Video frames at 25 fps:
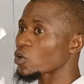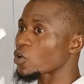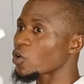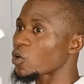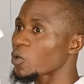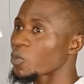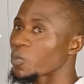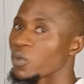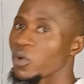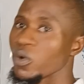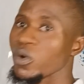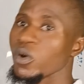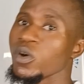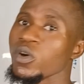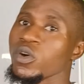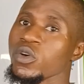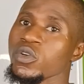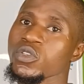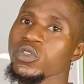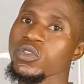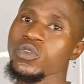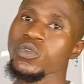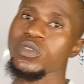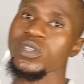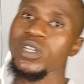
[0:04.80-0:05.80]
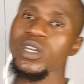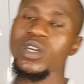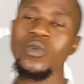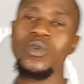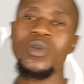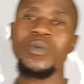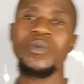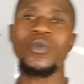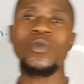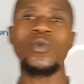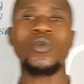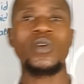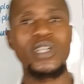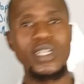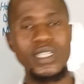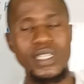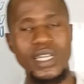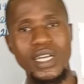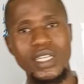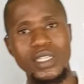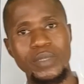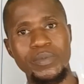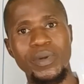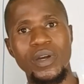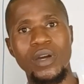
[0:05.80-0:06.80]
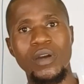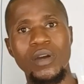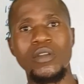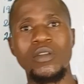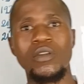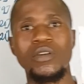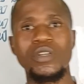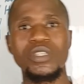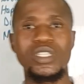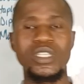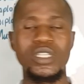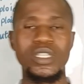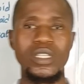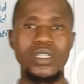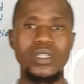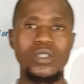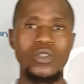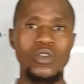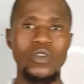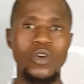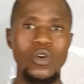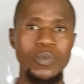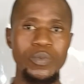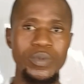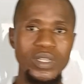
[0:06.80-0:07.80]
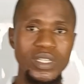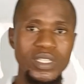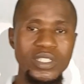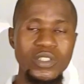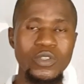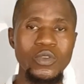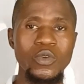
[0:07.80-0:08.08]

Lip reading: Hub. Today we'll be looking at biology topics.